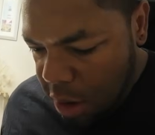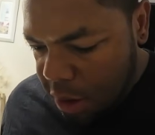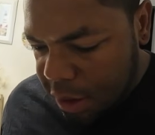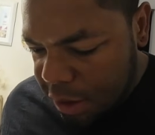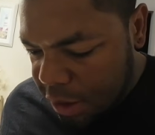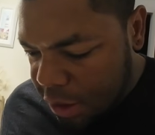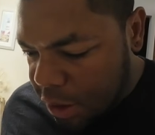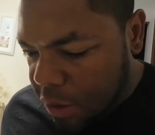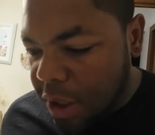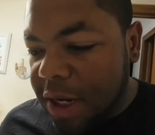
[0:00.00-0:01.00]

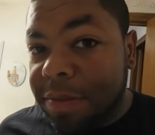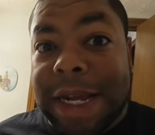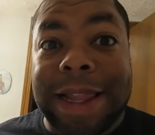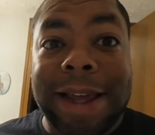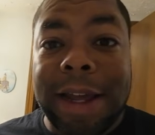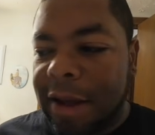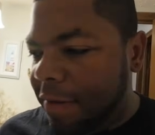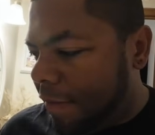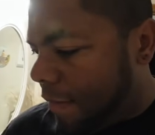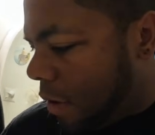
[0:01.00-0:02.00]
Story of my
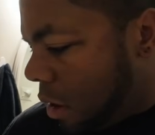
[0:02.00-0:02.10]
life.